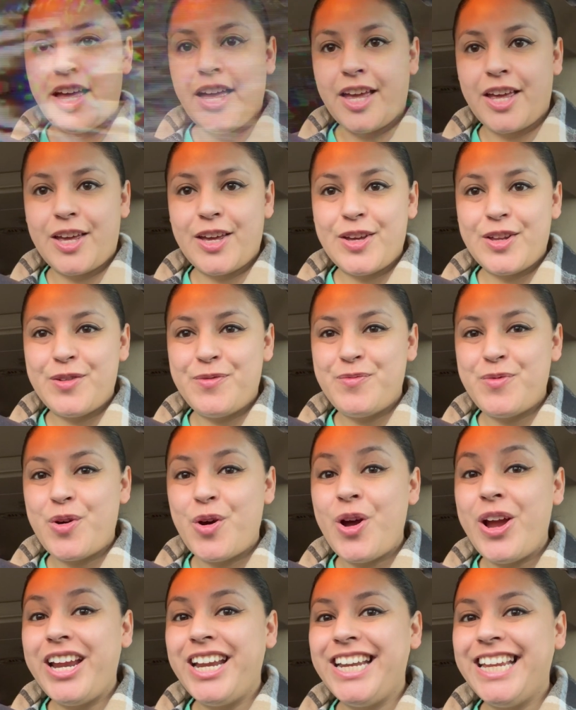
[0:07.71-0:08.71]
Good
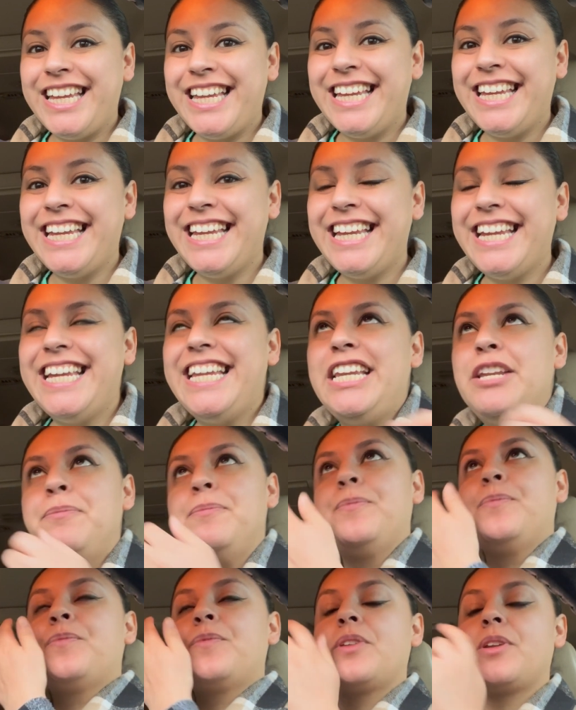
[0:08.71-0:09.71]
morning.
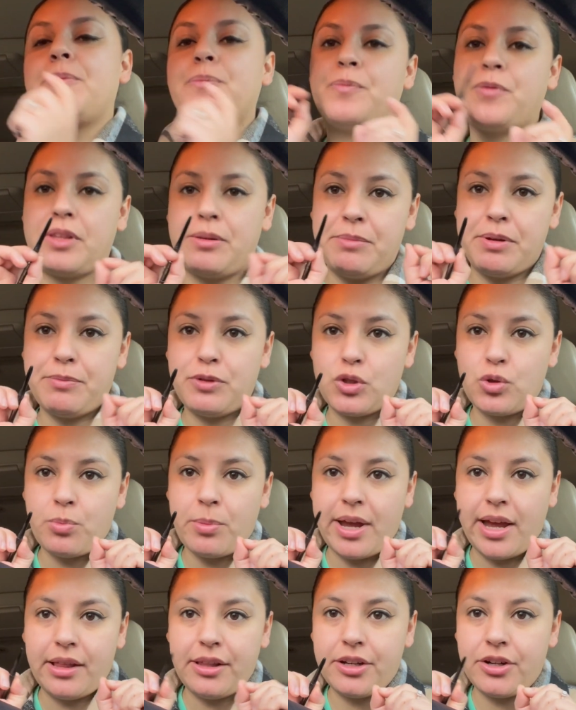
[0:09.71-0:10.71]
Let me do
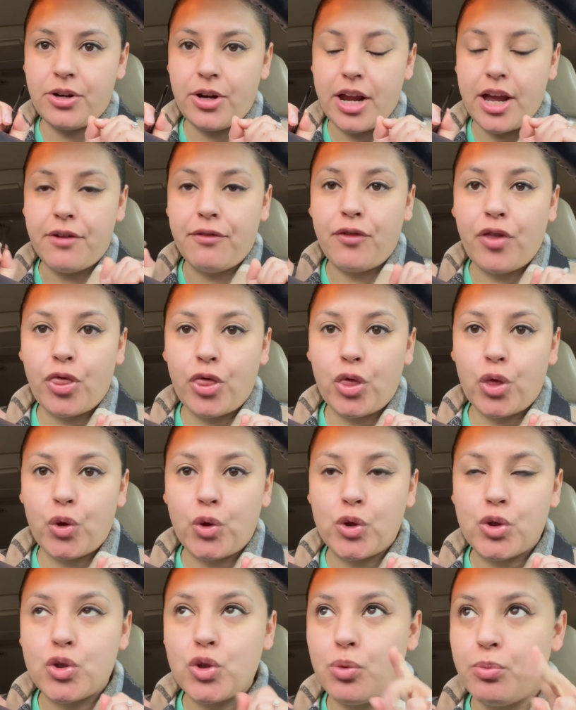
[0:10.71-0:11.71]
my eyeliner. I have
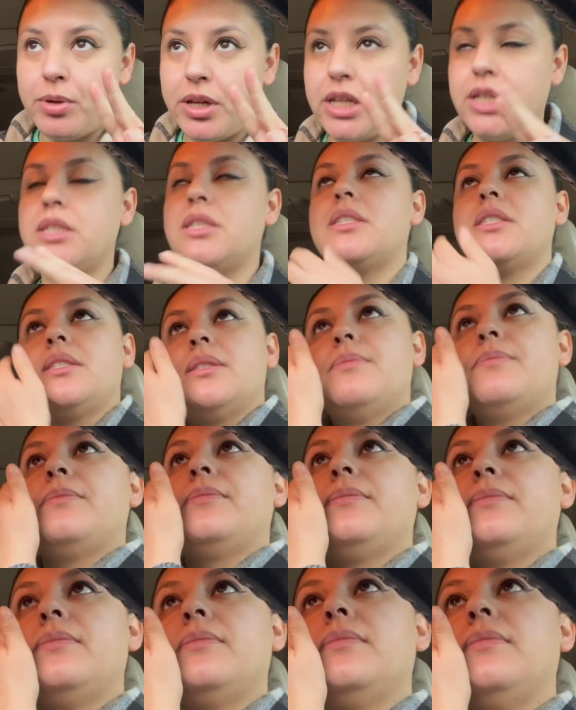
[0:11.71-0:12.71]
2 minutes
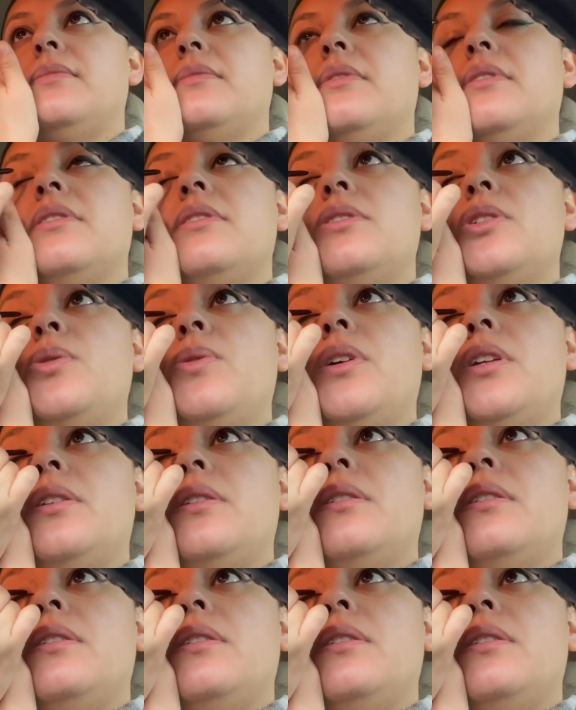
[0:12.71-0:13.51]
to do it.